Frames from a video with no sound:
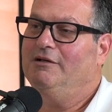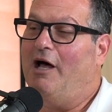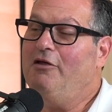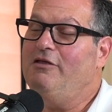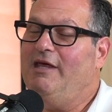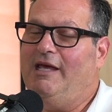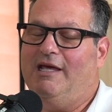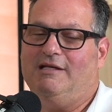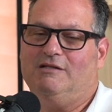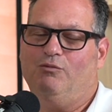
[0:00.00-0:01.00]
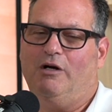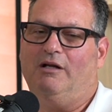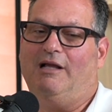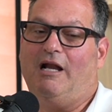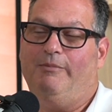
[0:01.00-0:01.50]
The other thing is what
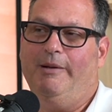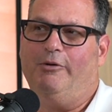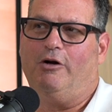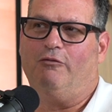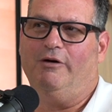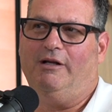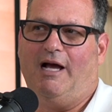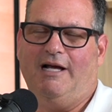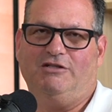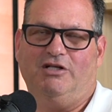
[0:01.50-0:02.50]
a lot of people don't realize,